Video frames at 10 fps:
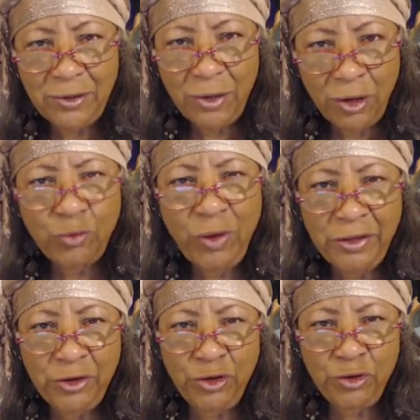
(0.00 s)
on
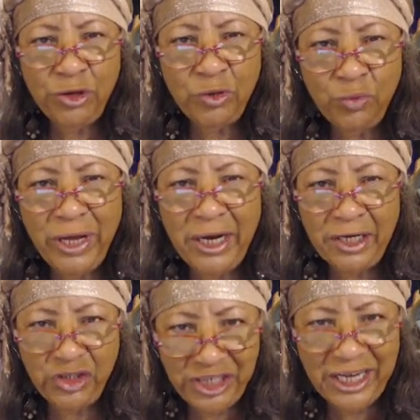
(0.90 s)
whether you could win a
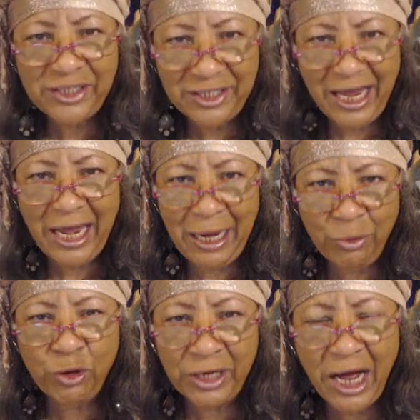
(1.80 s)
chess game
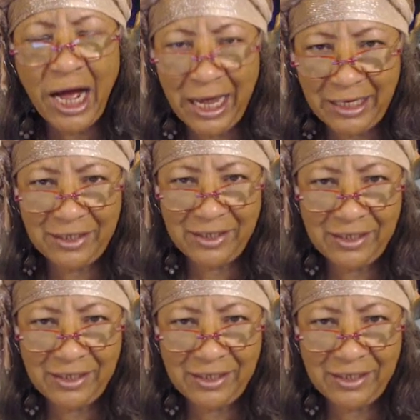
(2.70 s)
or not?